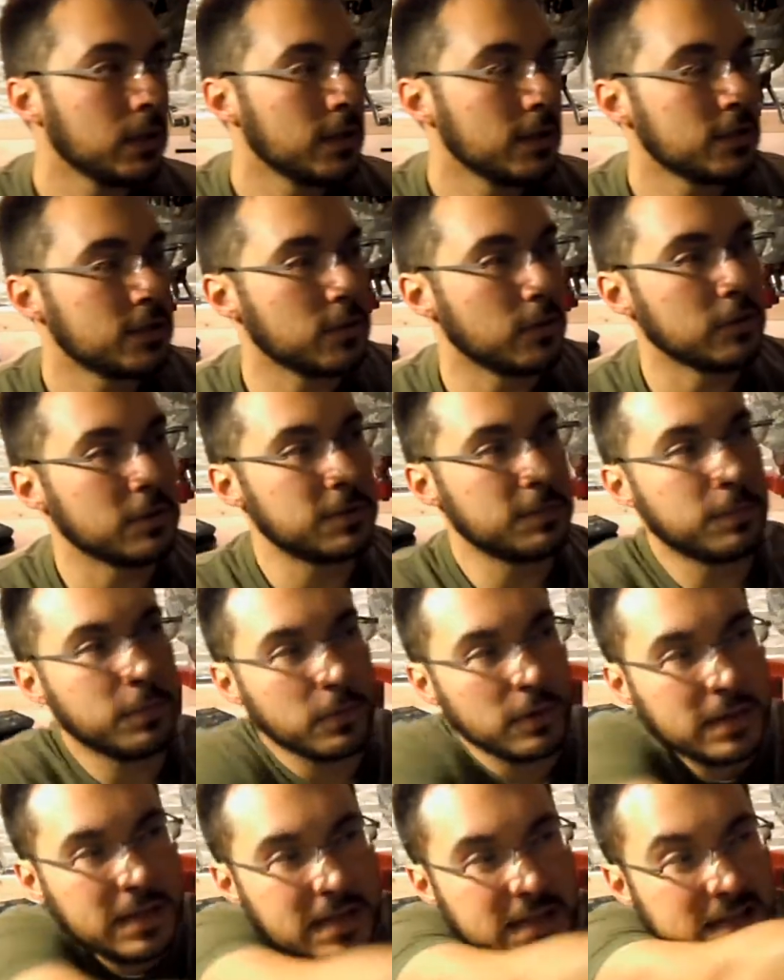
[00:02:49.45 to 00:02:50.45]
so it's
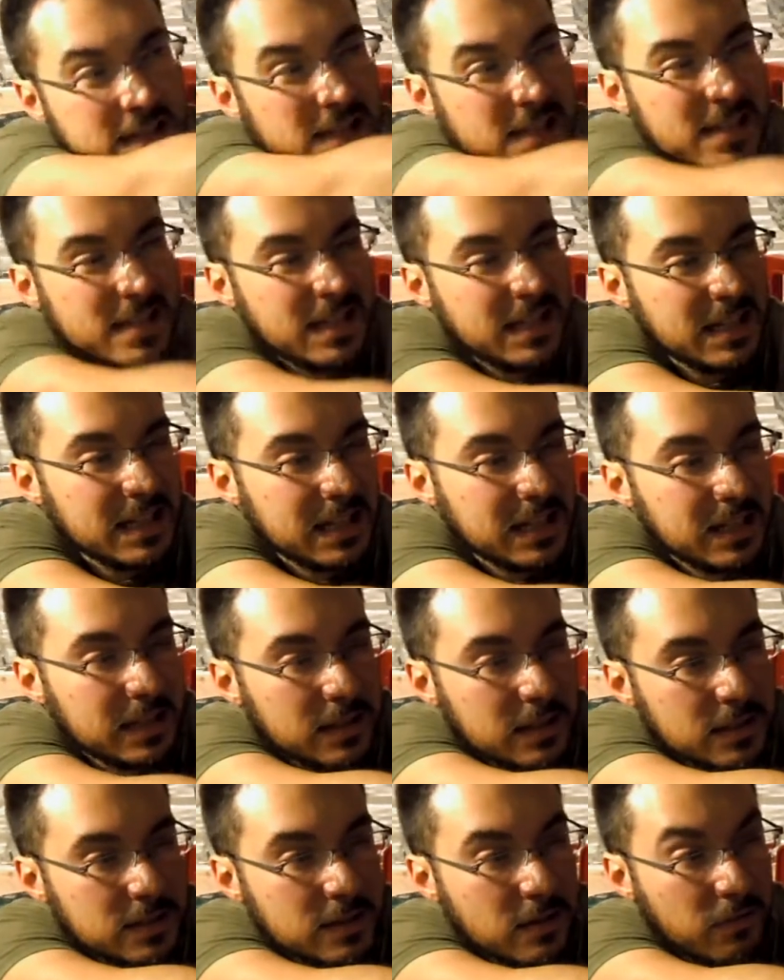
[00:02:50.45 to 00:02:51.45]
pretty easy
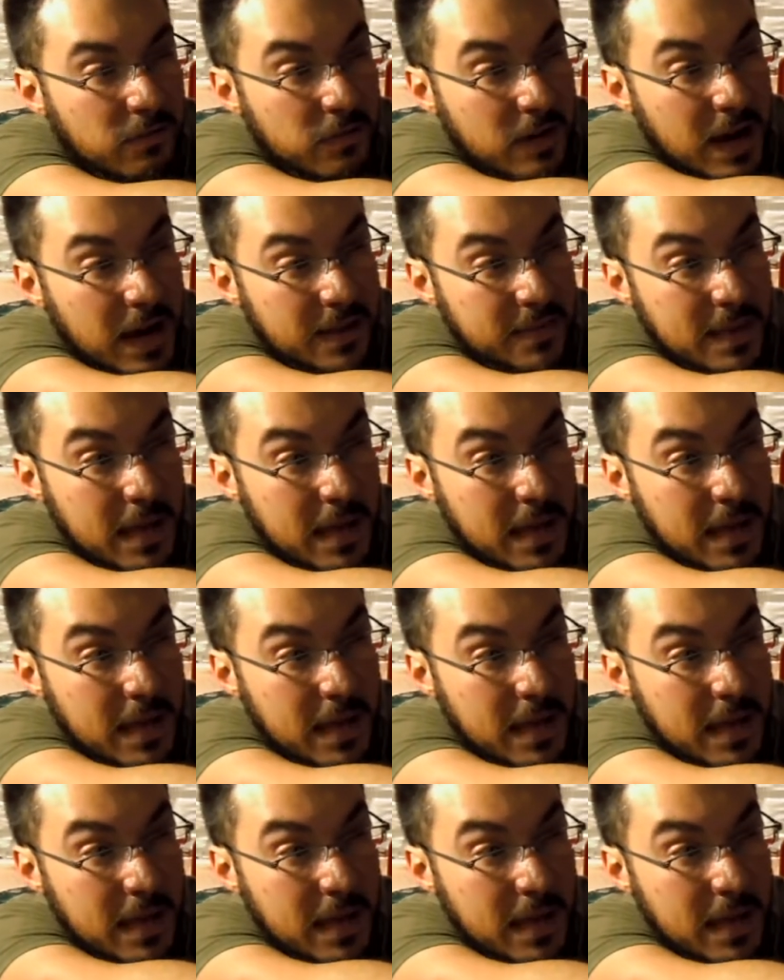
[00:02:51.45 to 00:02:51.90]
to find